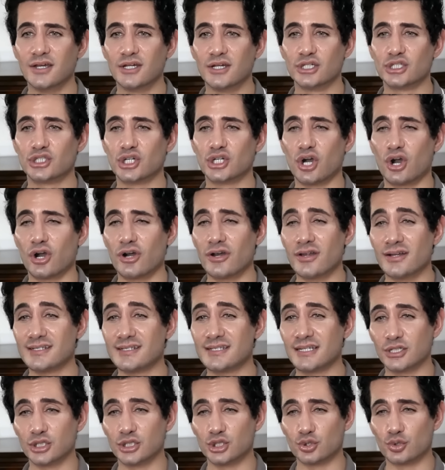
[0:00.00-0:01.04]
Sharna's
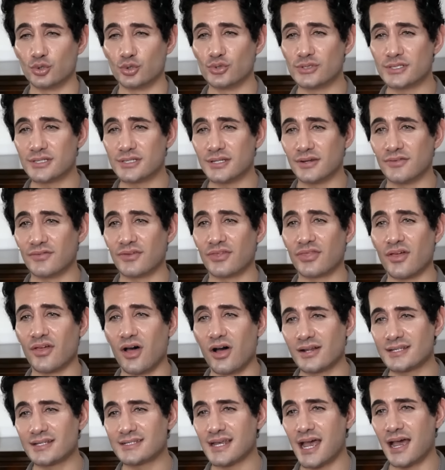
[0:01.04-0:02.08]
intrusive
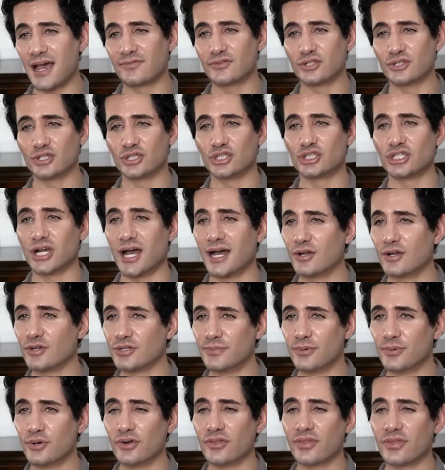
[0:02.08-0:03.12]
thoughts after
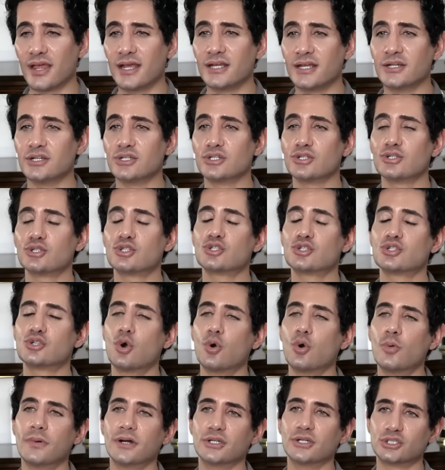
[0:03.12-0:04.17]
childbirth, and
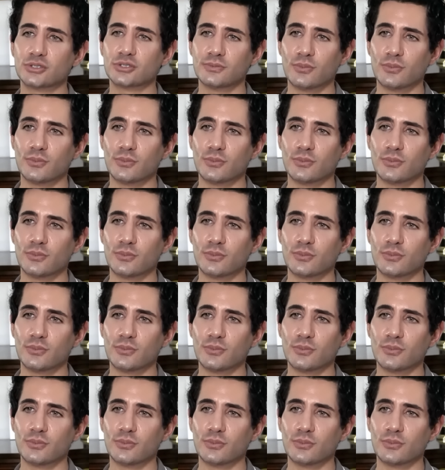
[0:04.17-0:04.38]
so much